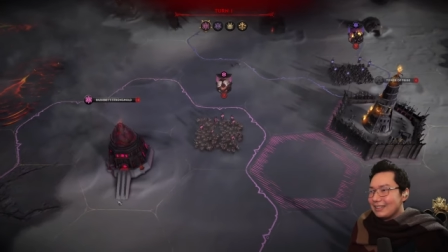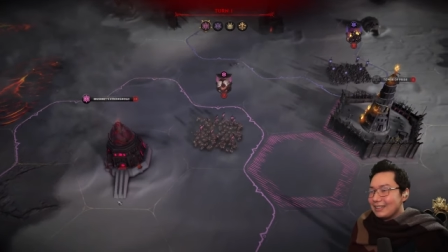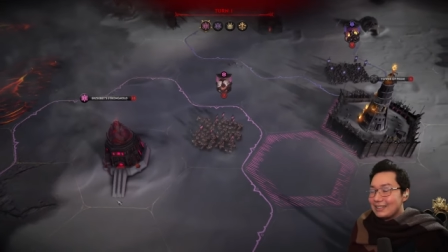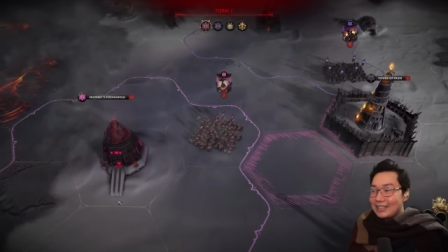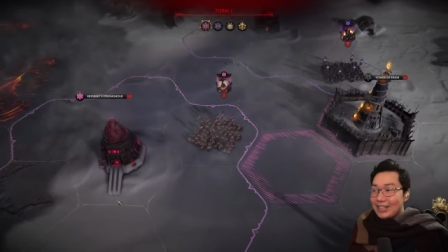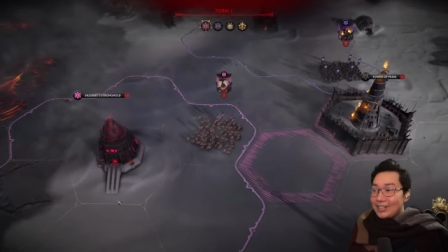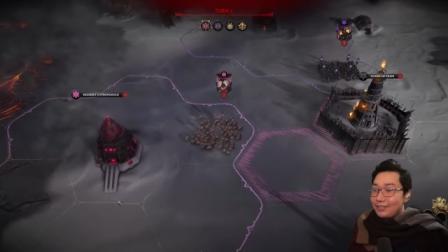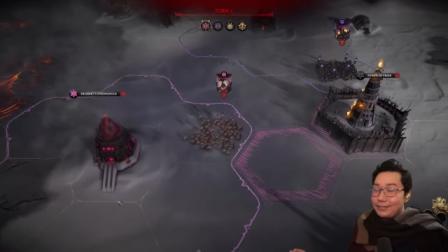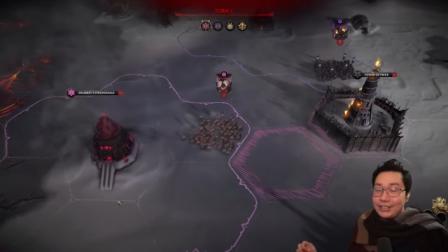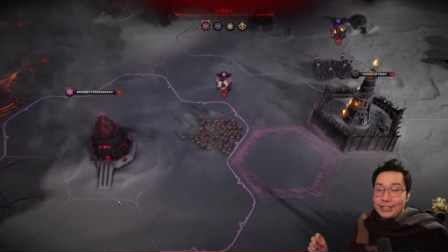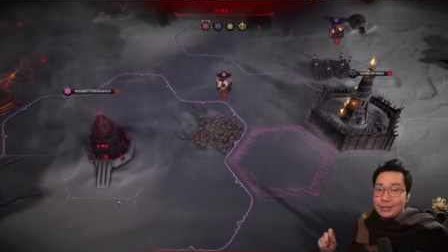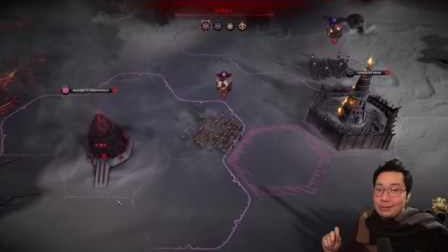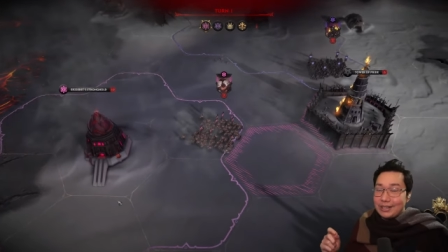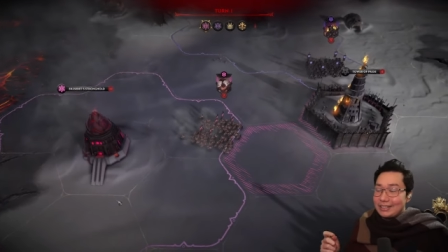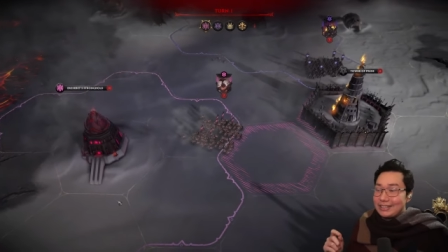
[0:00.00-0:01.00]
There's a lot of
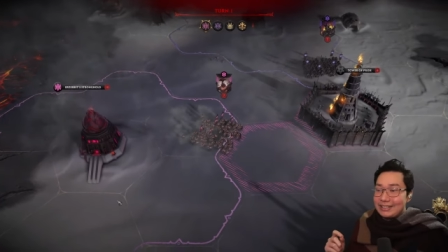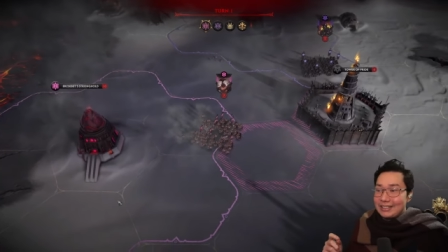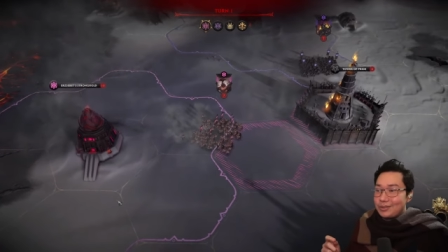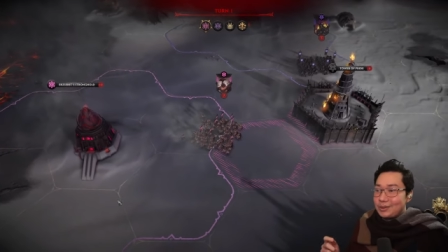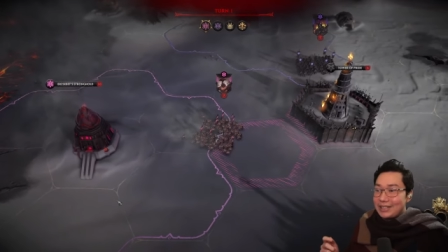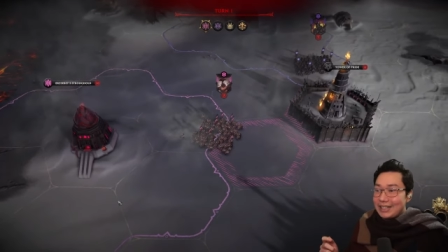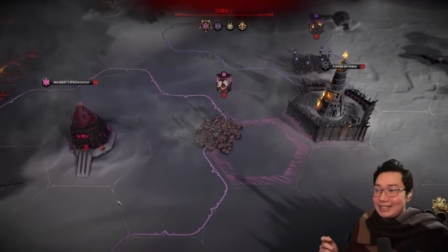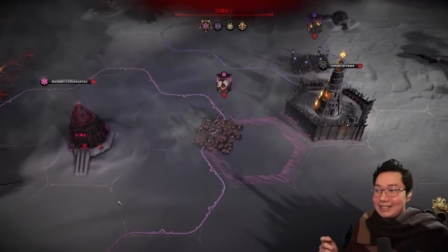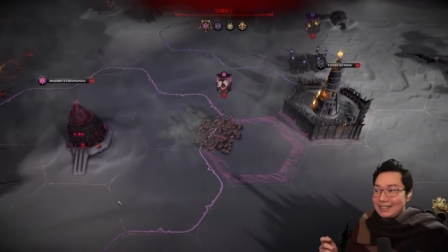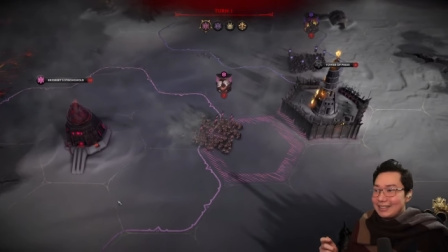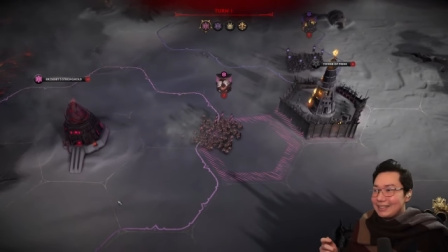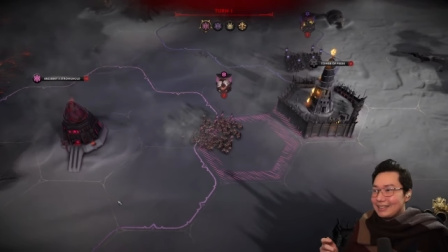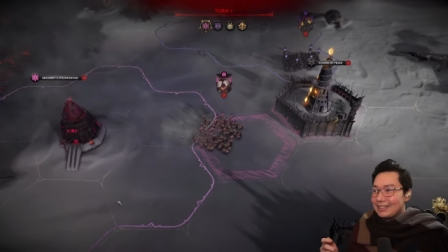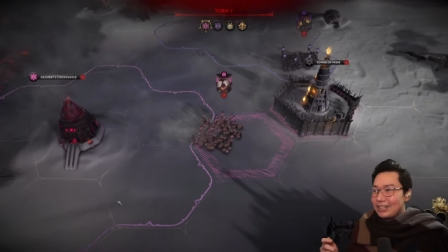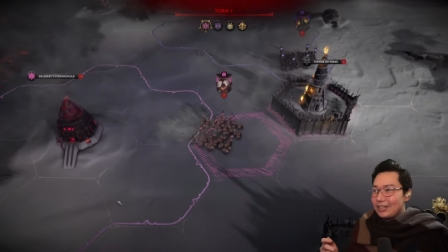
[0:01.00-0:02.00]
nuances which I
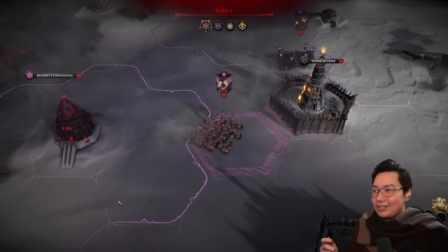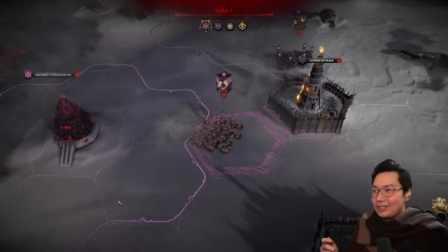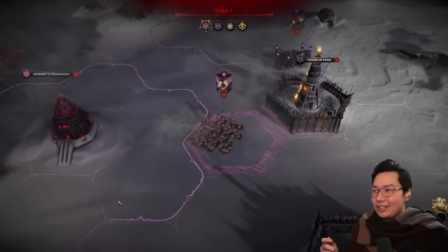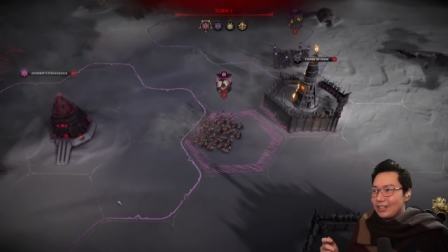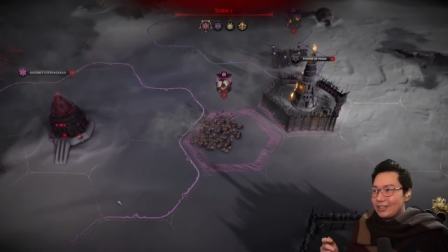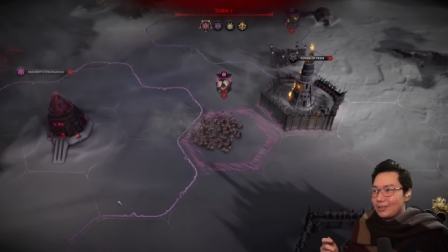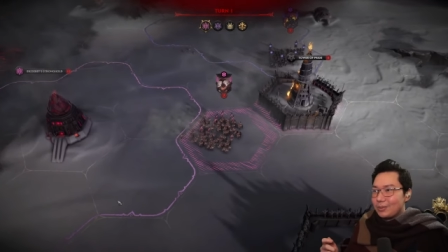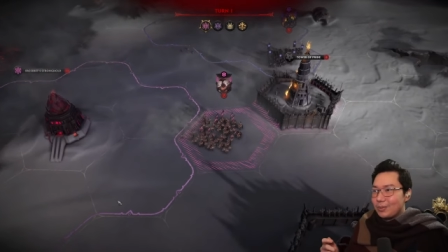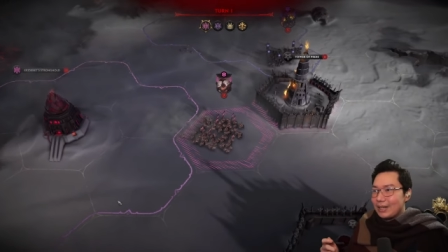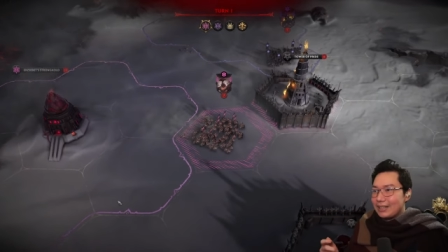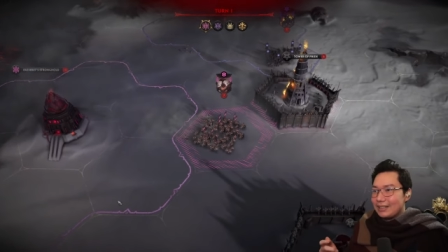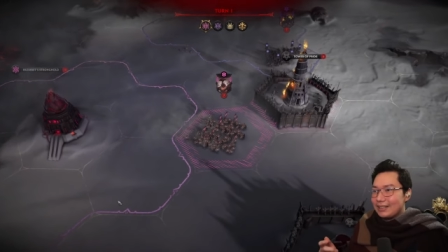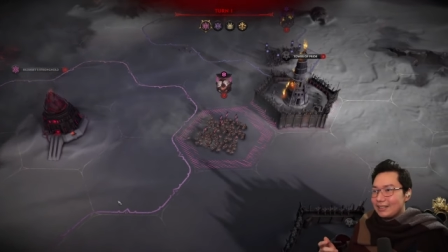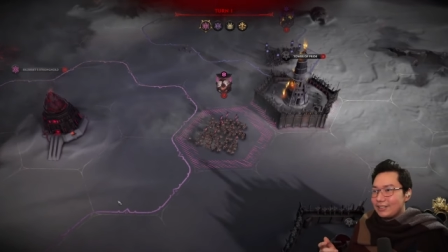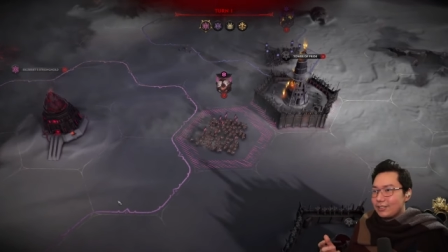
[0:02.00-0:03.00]
still don't know what
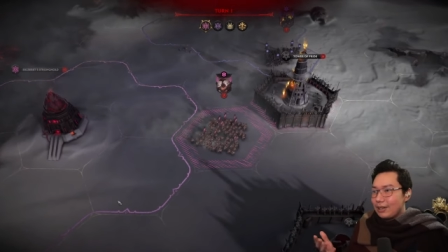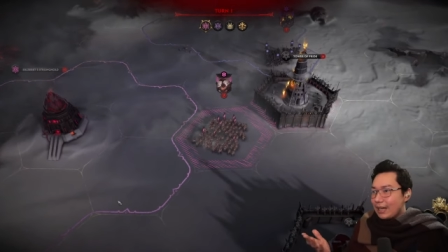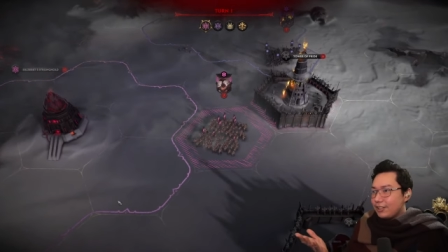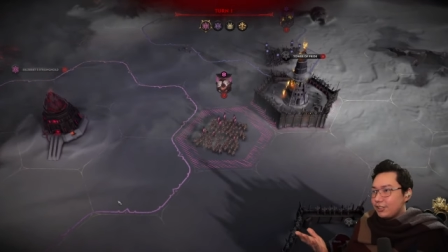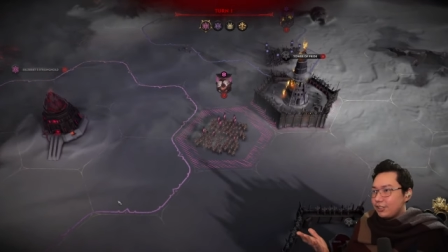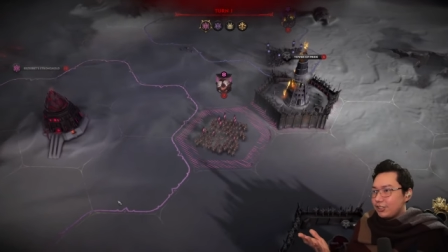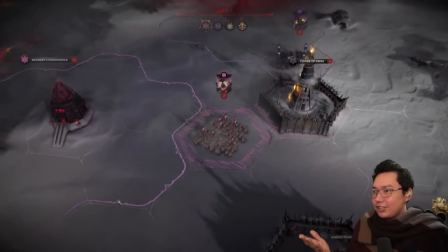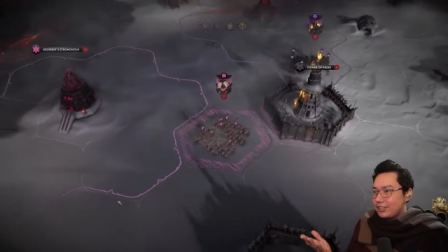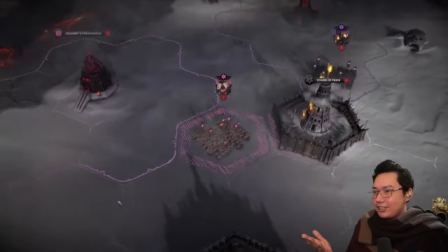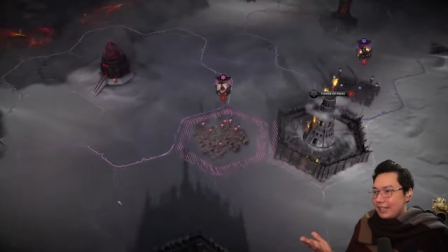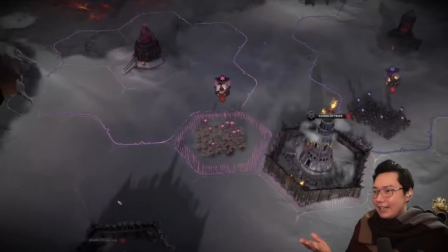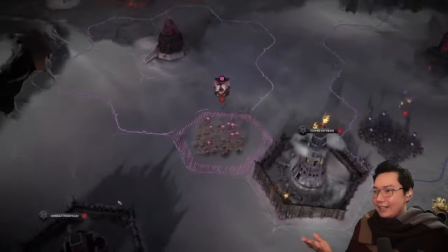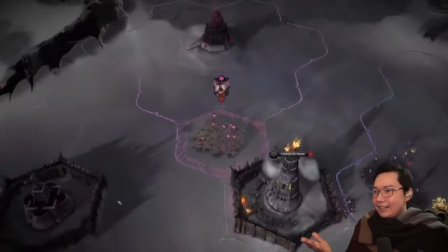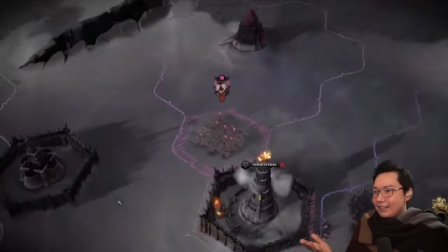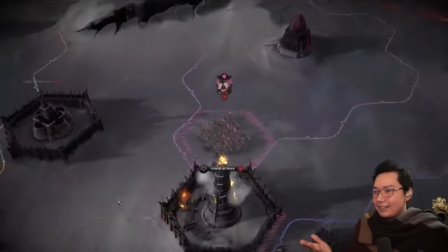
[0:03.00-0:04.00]
it is. So I should just
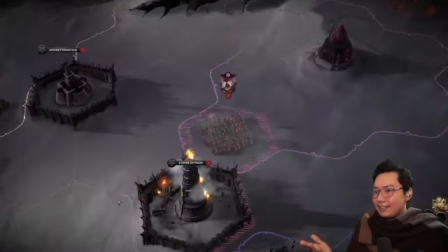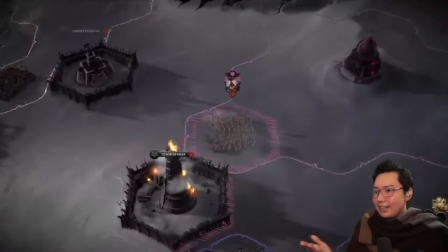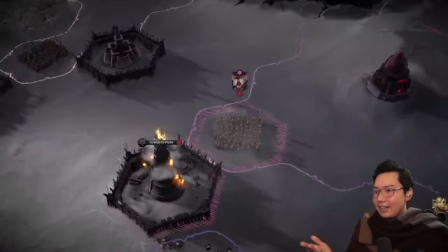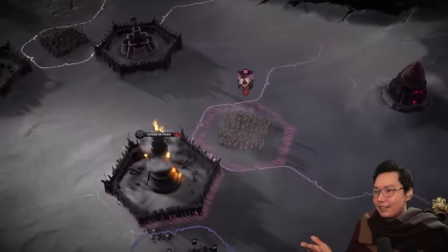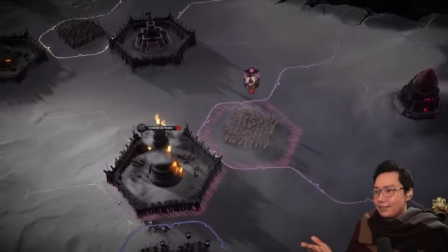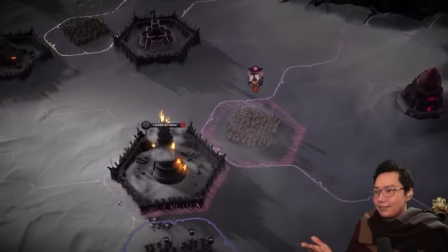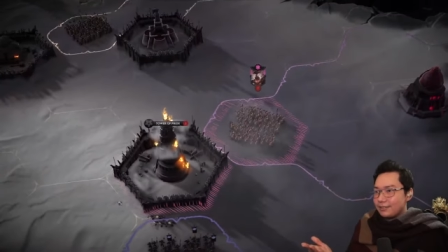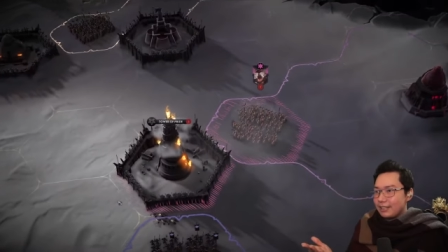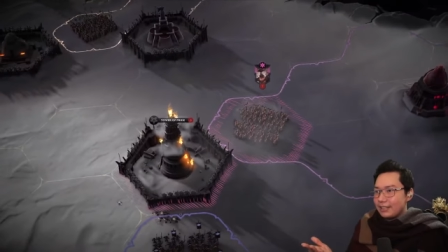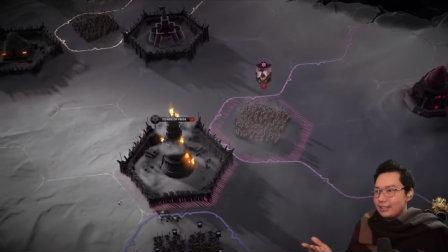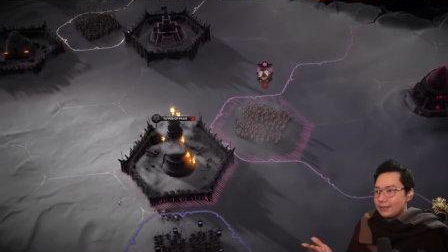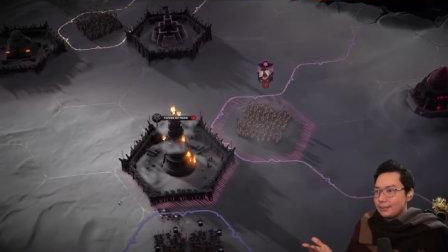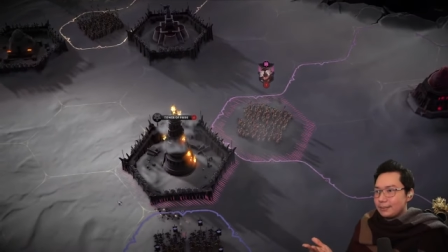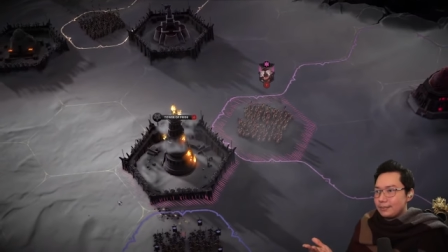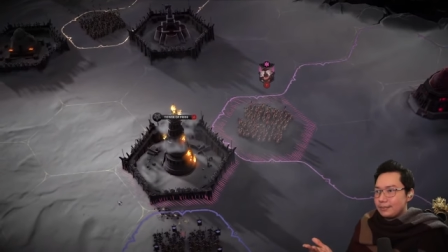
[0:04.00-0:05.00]
take this now, right?